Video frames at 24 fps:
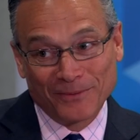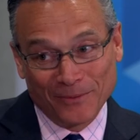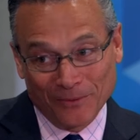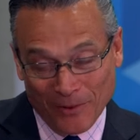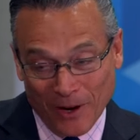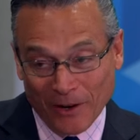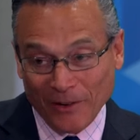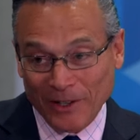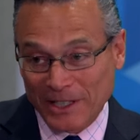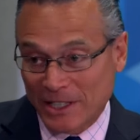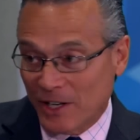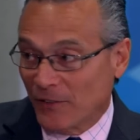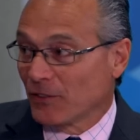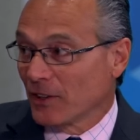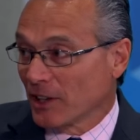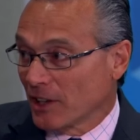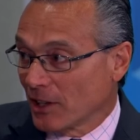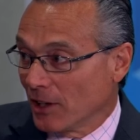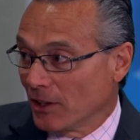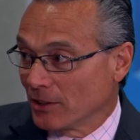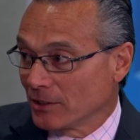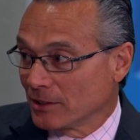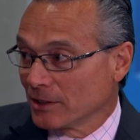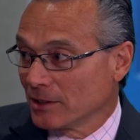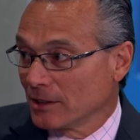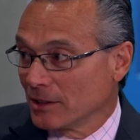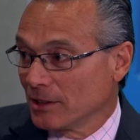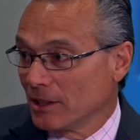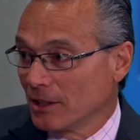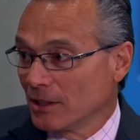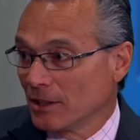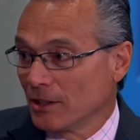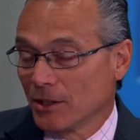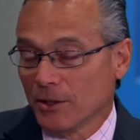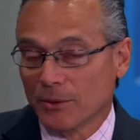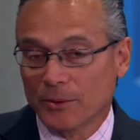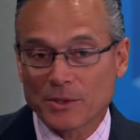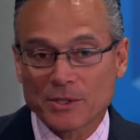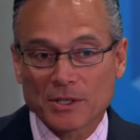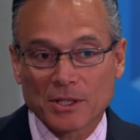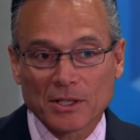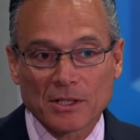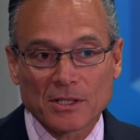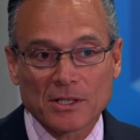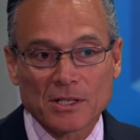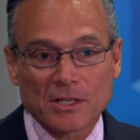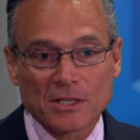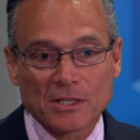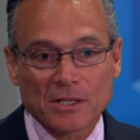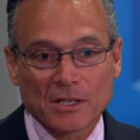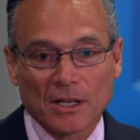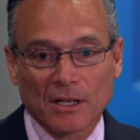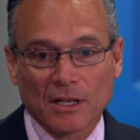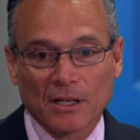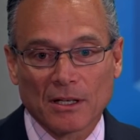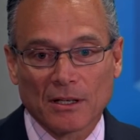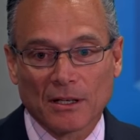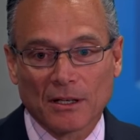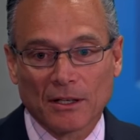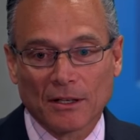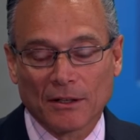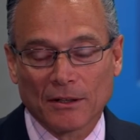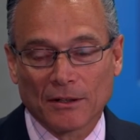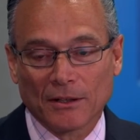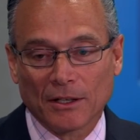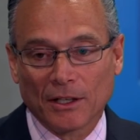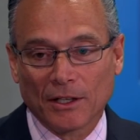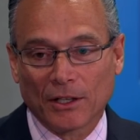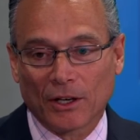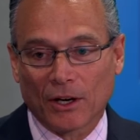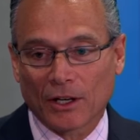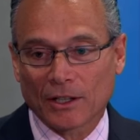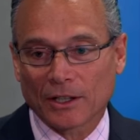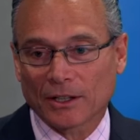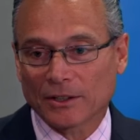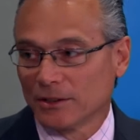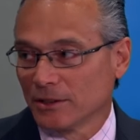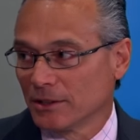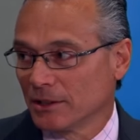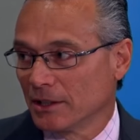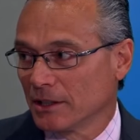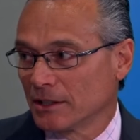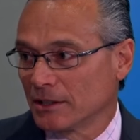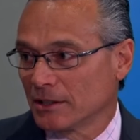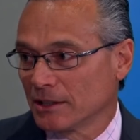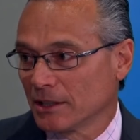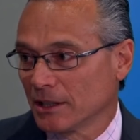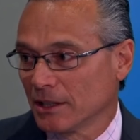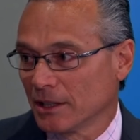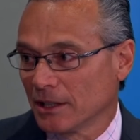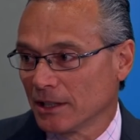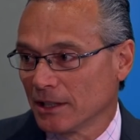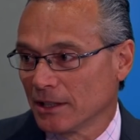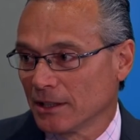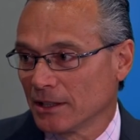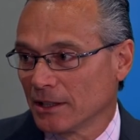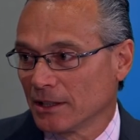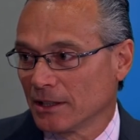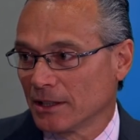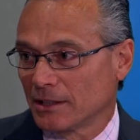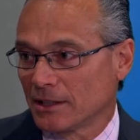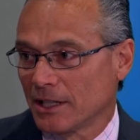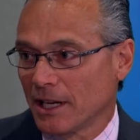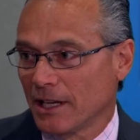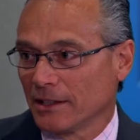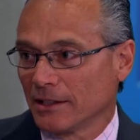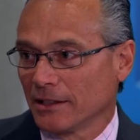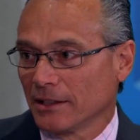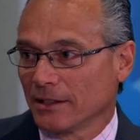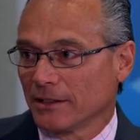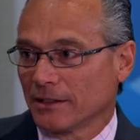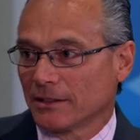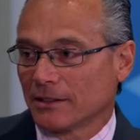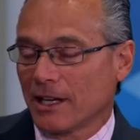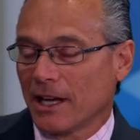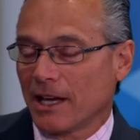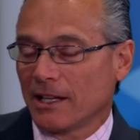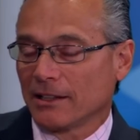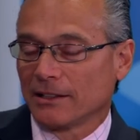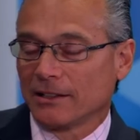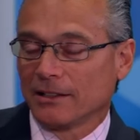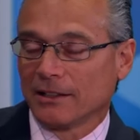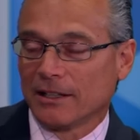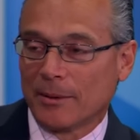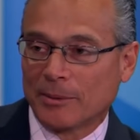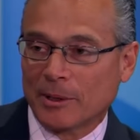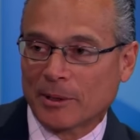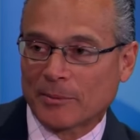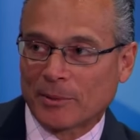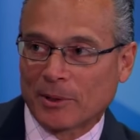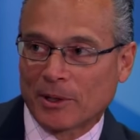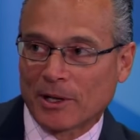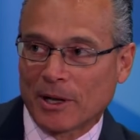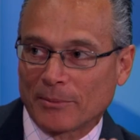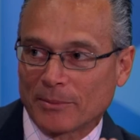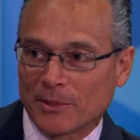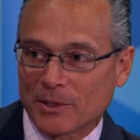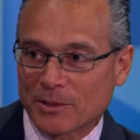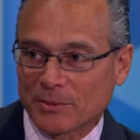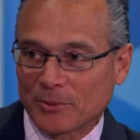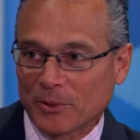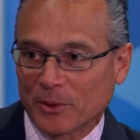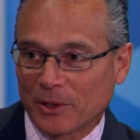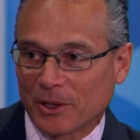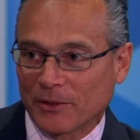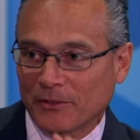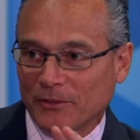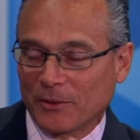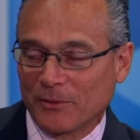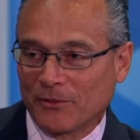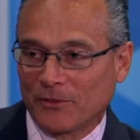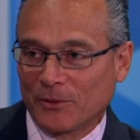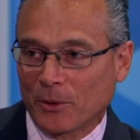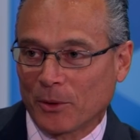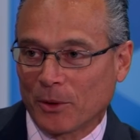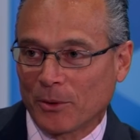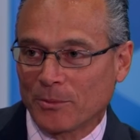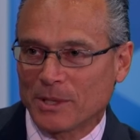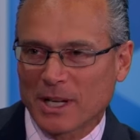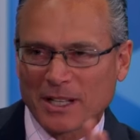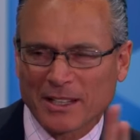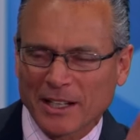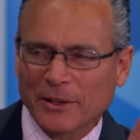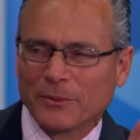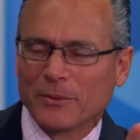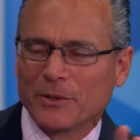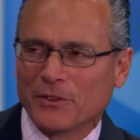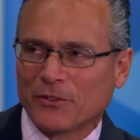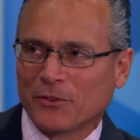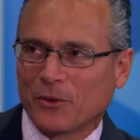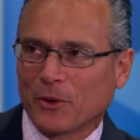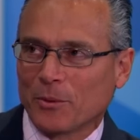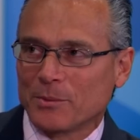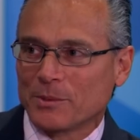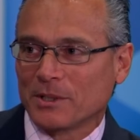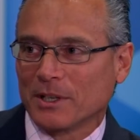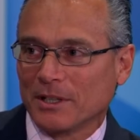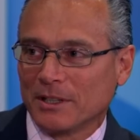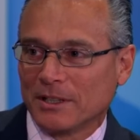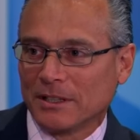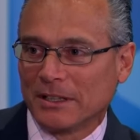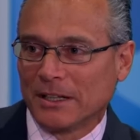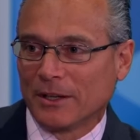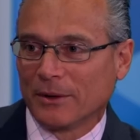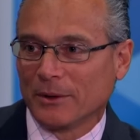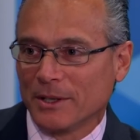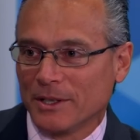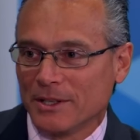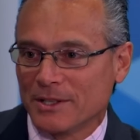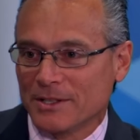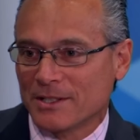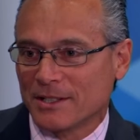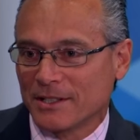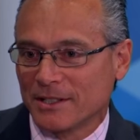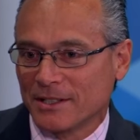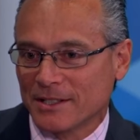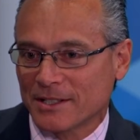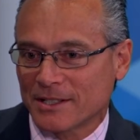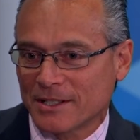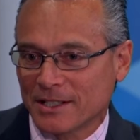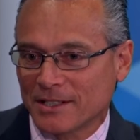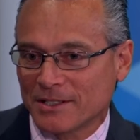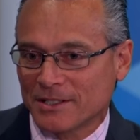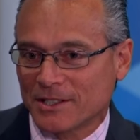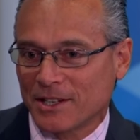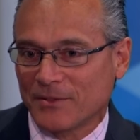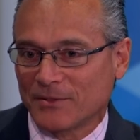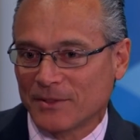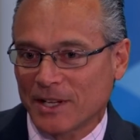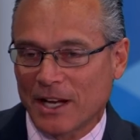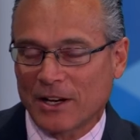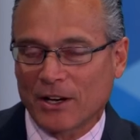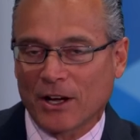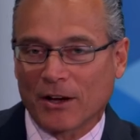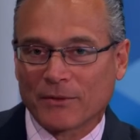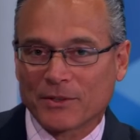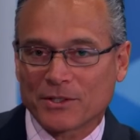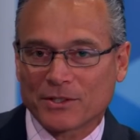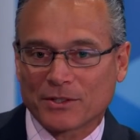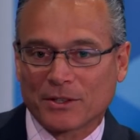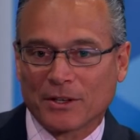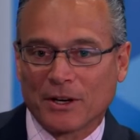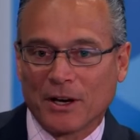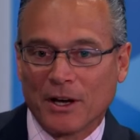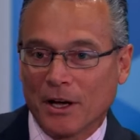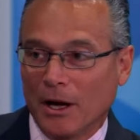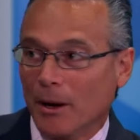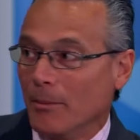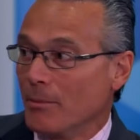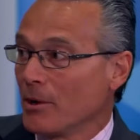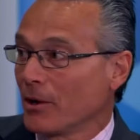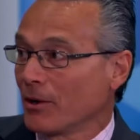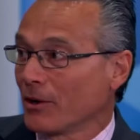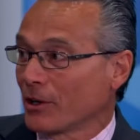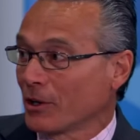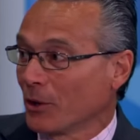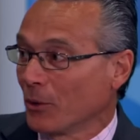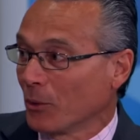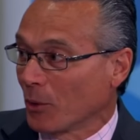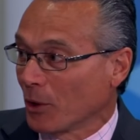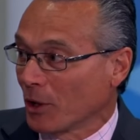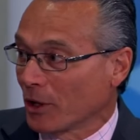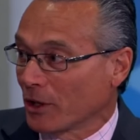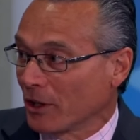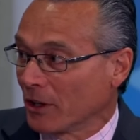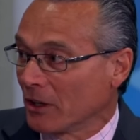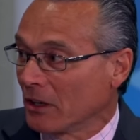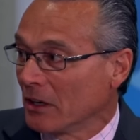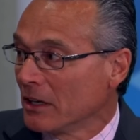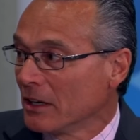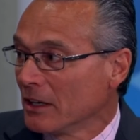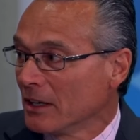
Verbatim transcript: very difficult. You know, there was a, uh, uh, an article that, uh, that Caitlin, Caitlin Lepick put up this morning from Forbes, I think it was Forbes said, you know, is the chief data officer a miracle worker?